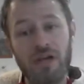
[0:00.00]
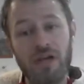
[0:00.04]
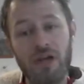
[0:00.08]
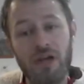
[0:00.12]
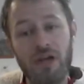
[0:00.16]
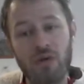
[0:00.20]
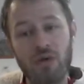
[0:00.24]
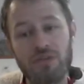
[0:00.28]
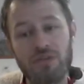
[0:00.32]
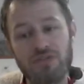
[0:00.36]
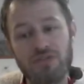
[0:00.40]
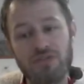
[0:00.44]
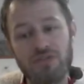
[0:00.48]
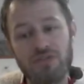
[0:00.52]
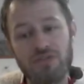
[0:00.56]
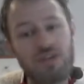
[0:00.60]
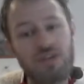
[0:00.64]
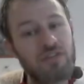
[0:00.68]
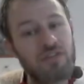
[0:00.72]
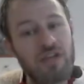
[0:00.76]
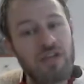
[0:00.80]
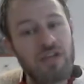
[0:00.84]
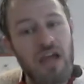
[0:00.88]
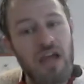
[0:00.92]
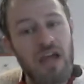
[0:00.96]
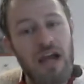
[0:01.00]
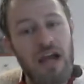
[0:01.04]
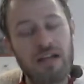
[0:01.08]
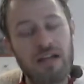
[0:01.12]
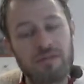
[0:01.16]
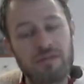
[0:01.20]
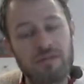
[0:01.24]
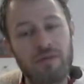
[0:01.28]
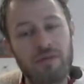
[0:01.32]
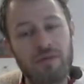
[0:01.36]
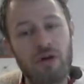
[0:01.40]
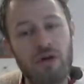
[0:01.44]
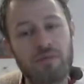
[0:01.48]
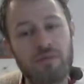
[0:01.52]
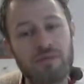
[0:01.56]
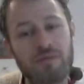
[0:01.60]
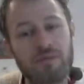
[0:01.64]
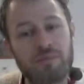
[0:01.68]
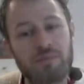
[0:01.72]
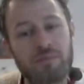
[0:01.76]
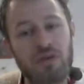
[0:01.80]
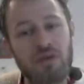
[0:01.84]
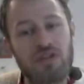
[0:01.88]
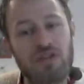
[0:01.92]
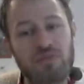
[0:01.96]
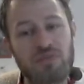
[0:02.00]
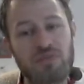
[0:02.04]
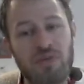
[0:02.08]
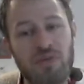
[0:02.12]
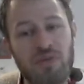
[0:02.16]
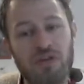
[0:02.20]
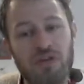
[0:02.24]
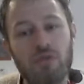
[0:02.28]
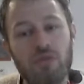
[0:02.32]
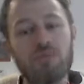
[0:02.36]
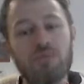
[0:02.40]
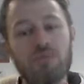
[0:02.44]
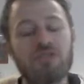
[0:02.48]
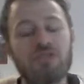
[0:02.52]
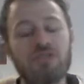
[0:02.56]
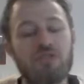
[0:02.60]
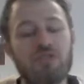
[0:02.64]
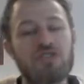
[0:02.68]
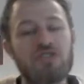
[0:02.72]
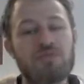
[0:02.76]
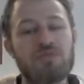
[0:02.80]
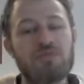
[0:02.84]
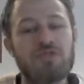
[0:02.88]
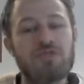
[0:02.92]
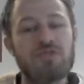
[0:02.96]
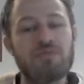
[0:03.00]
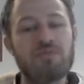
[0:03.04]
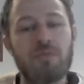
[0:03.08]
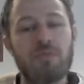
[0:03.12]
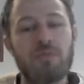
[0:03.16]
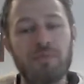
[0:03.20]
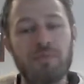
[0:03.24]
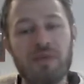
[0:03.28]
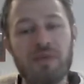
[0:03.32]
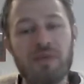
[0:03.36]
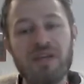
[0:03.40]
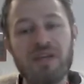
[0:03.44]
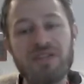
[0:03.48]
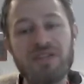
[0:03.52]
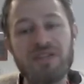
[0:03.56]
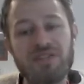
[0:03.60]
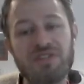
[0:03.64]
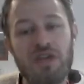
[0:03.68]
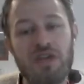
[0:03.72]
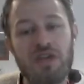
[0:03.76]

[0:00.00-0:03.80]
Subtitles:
I know it's really, really hard at the moment because we're coming to Christmas, but please